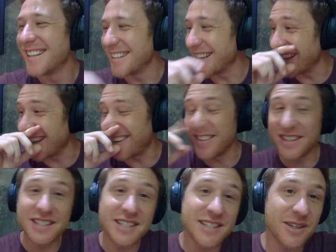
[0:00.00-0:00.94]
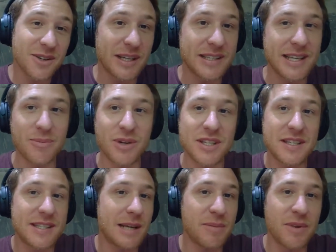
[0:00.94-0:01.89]
Yeah, I mean, this is a great
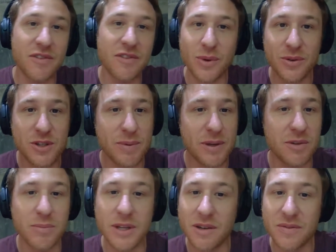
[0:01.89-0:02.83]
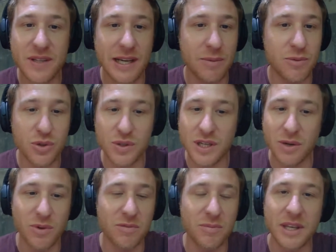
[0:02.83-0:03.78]
camera system. Everyone who spent a bit of time
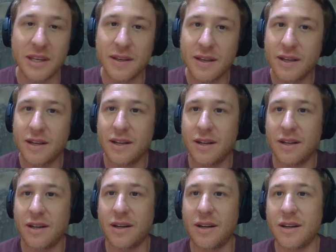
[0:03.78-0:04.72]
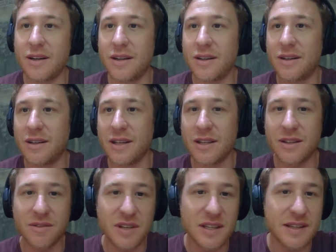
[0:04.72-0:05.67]
shooting with me
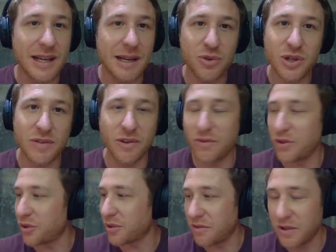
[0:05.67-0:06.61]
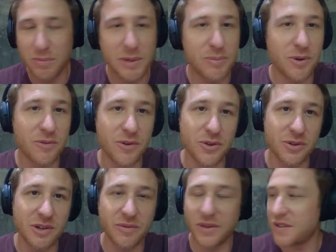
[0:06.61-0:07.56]
in Vietnam, travel photography, people
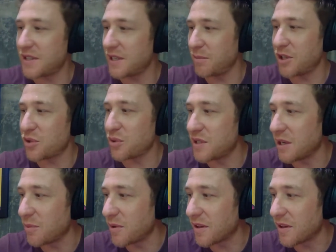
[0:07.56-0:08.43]
photography, see me shooting with